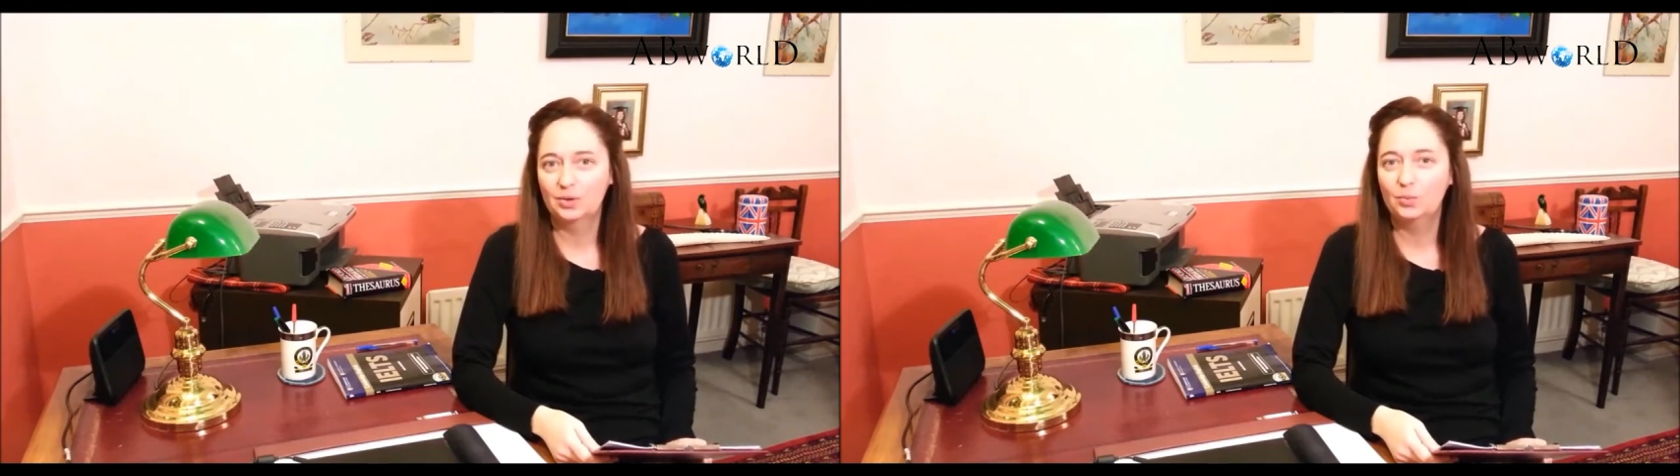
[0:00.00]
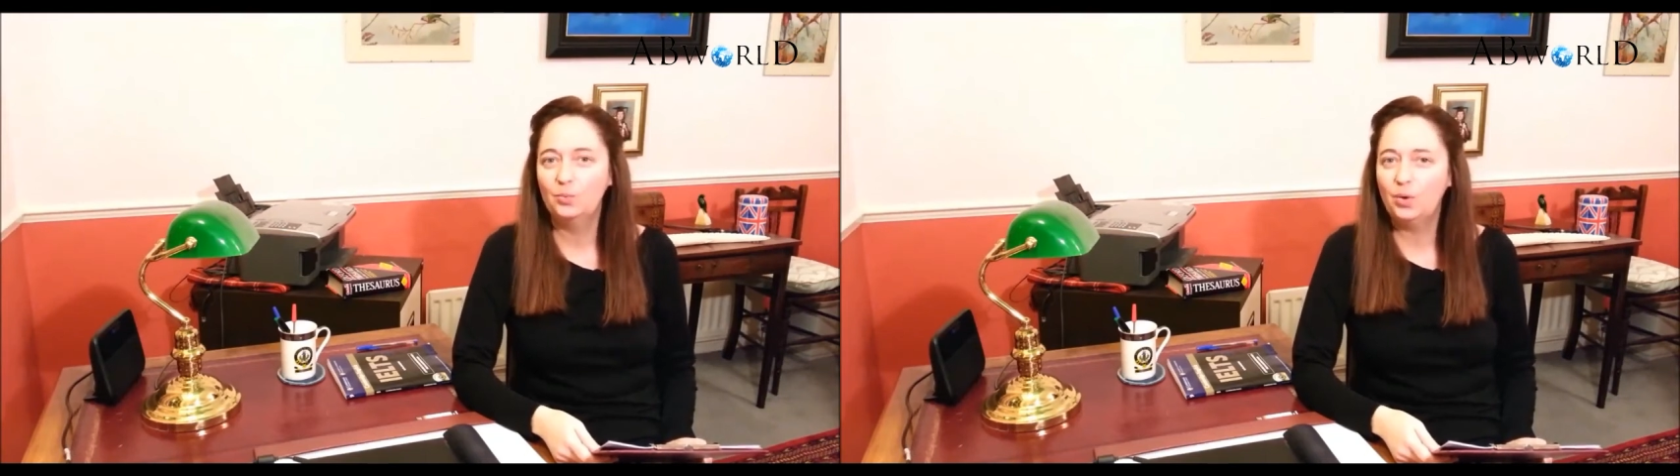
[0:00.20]

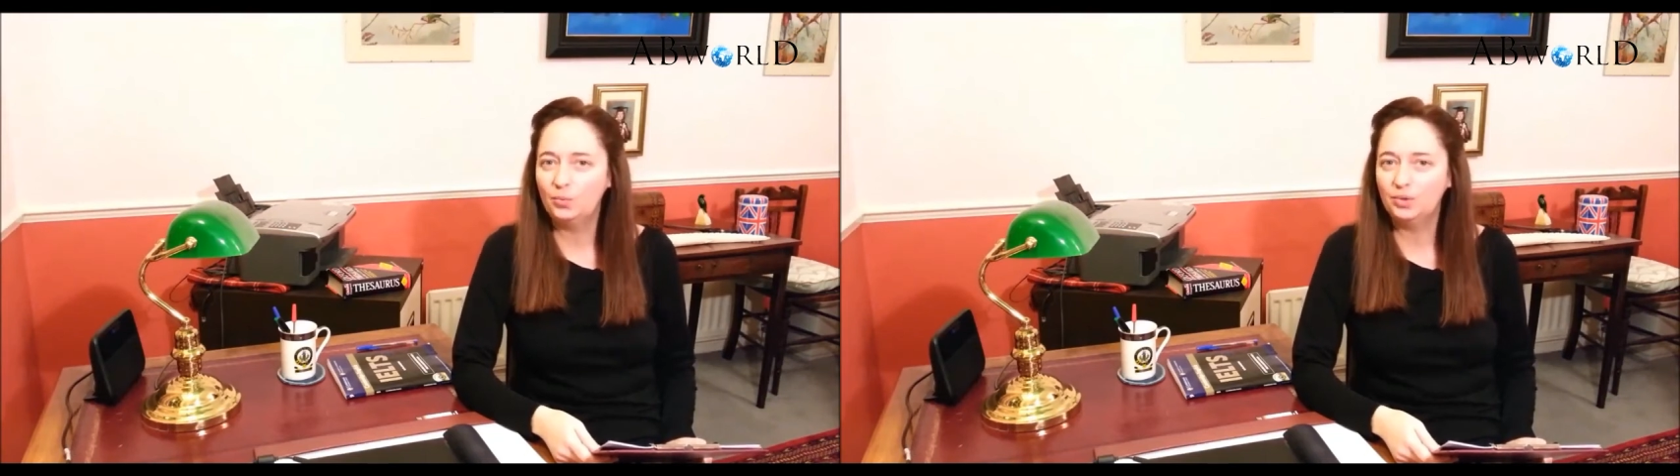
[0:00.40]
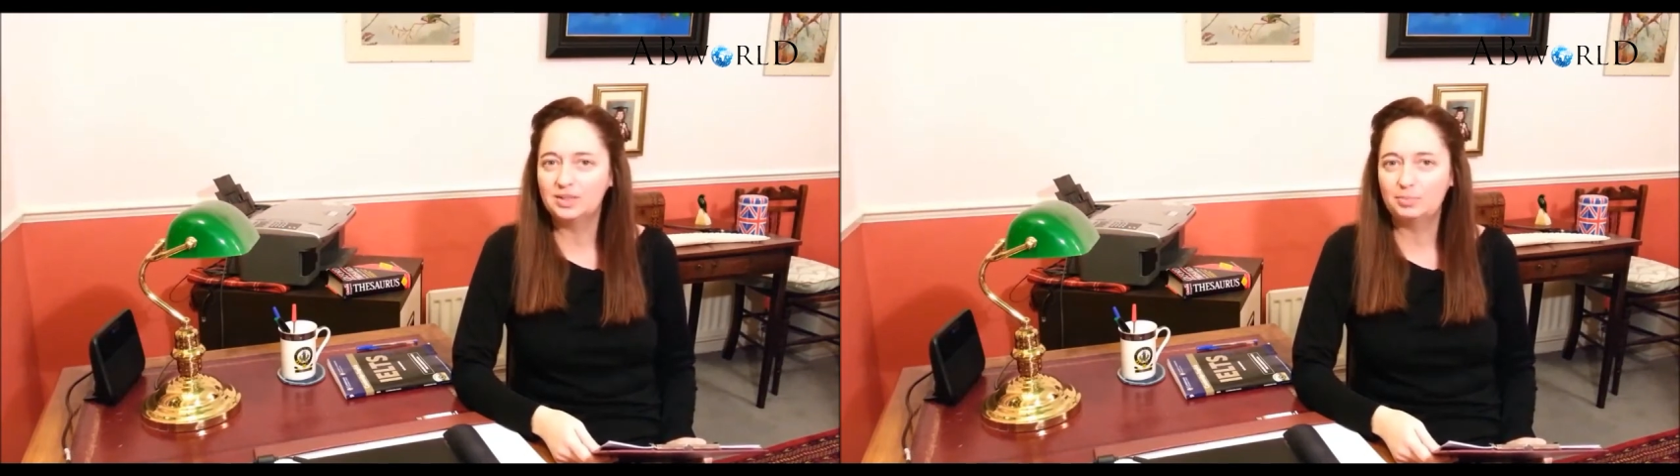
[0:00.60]
what
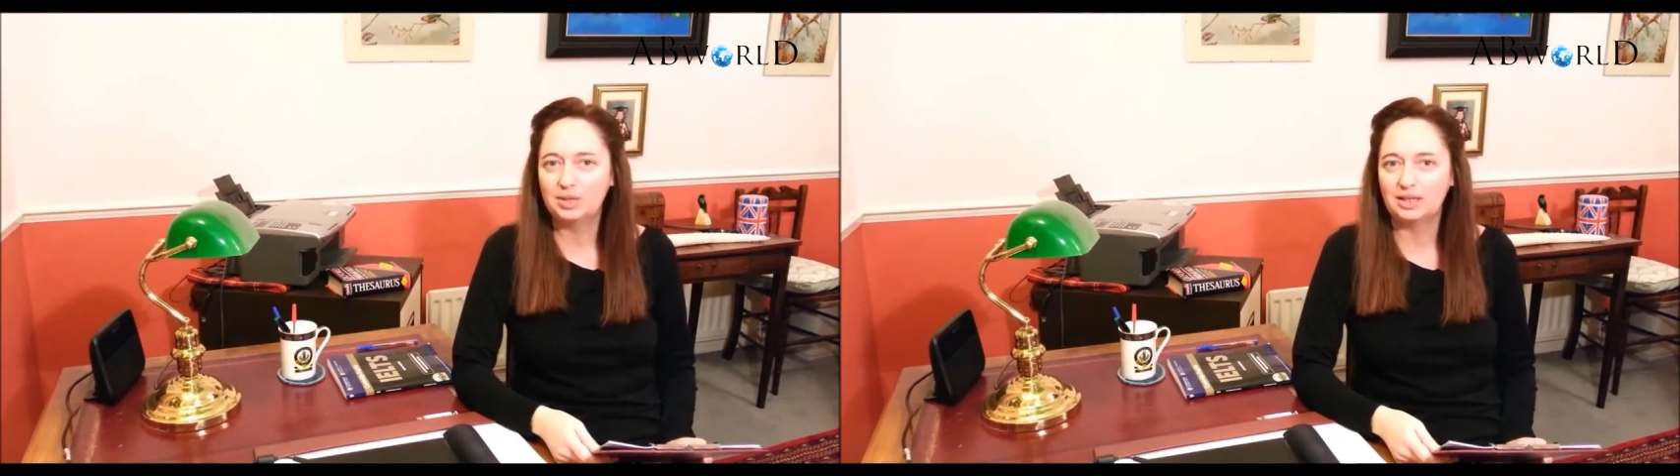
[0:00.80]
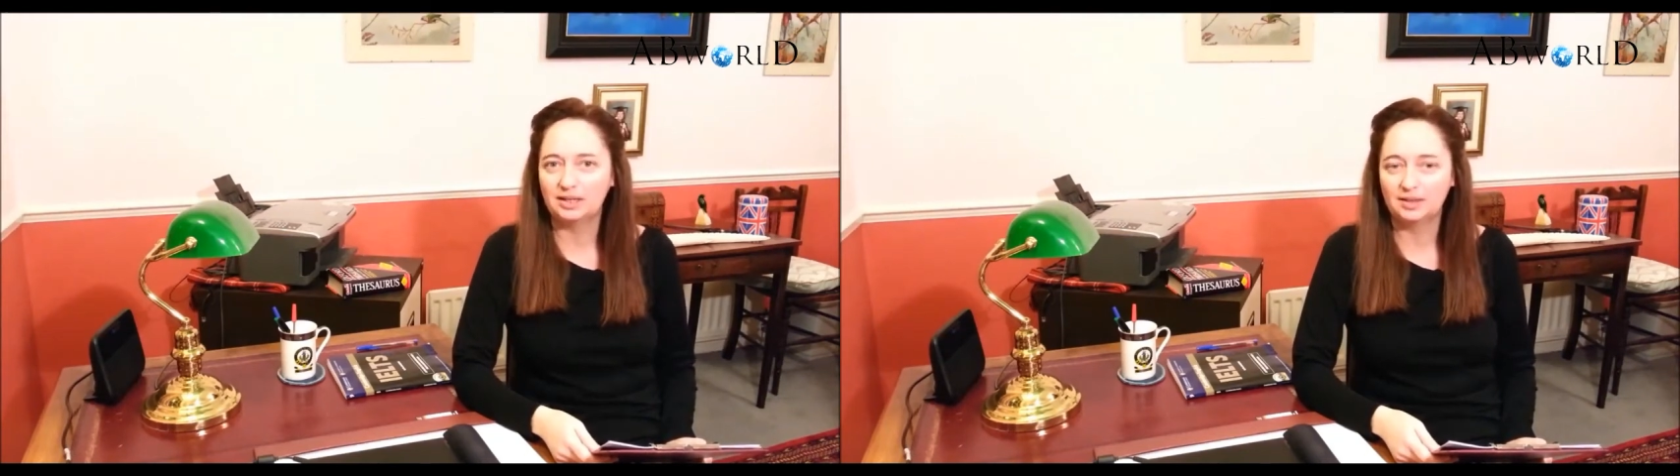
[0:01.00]
would it
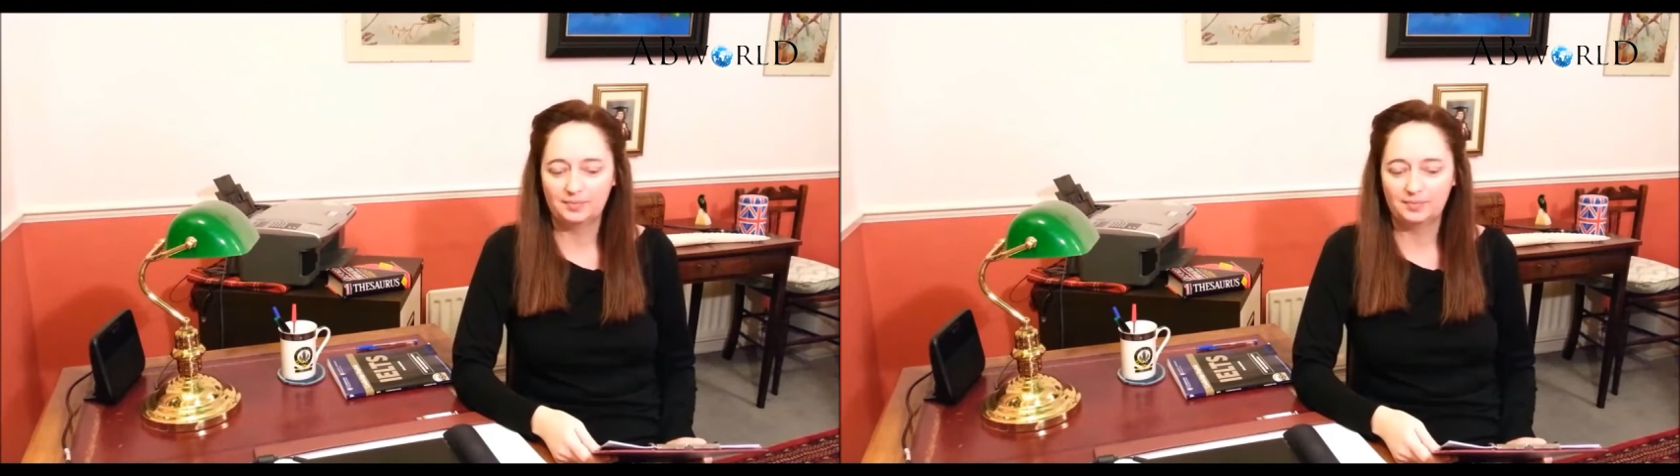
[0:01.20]
be?